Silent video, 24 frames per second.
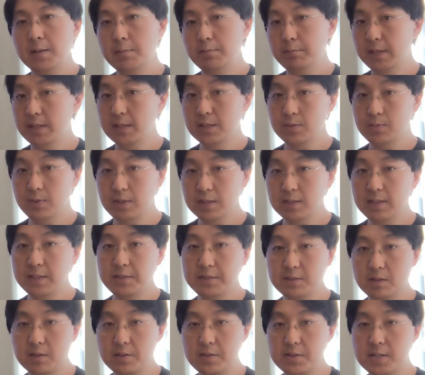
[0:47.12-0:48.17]
Because while
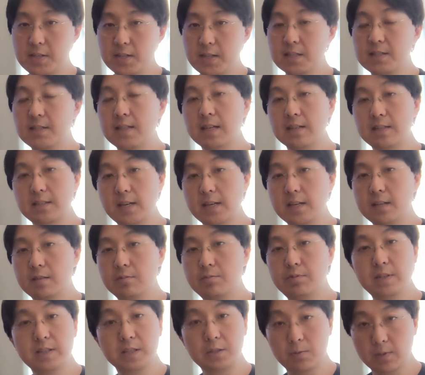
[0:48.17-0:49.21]
technology gets outdated
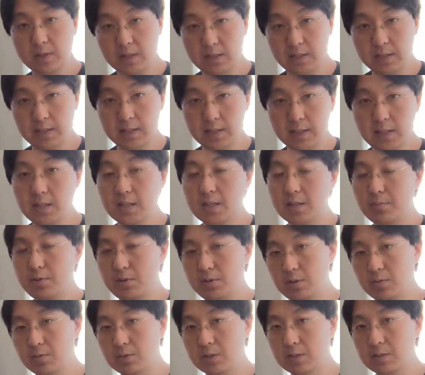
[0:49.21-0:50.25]
pretty quickly in the
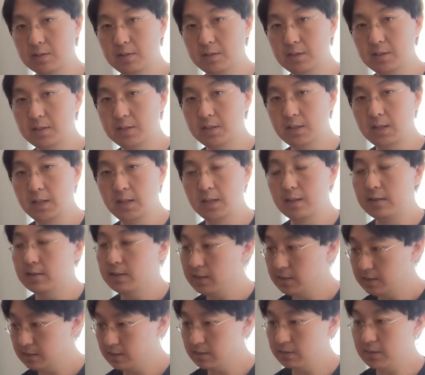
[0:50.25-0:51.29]
computing world,
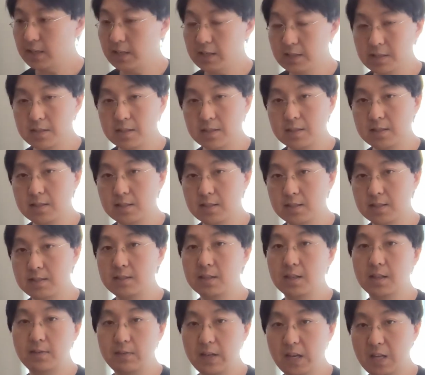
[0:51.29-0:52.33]
this little case is
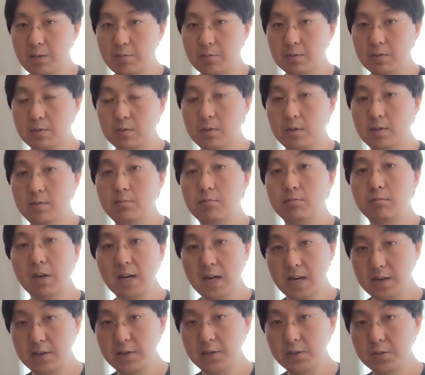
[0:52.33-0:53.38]
still available
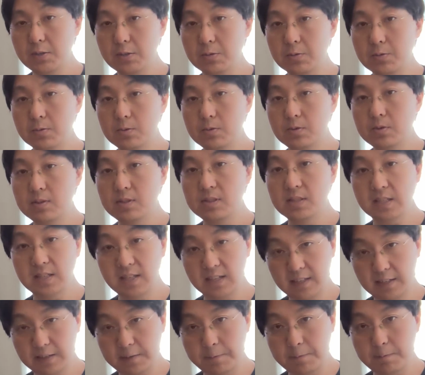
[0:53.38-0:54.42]
brand new
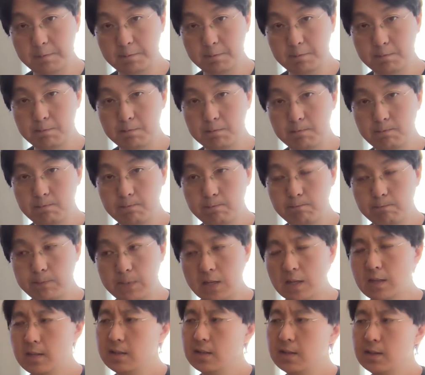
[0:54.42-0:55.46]
today.
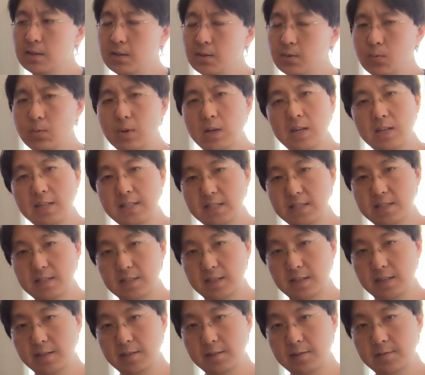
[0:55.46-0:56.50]
Why is
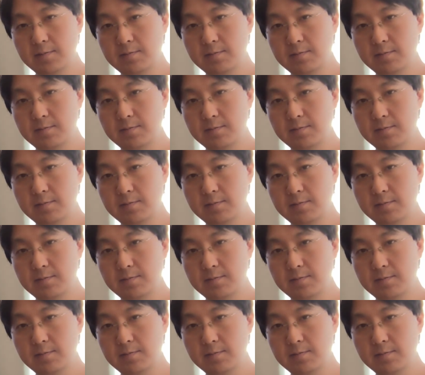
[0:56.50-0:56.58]
that?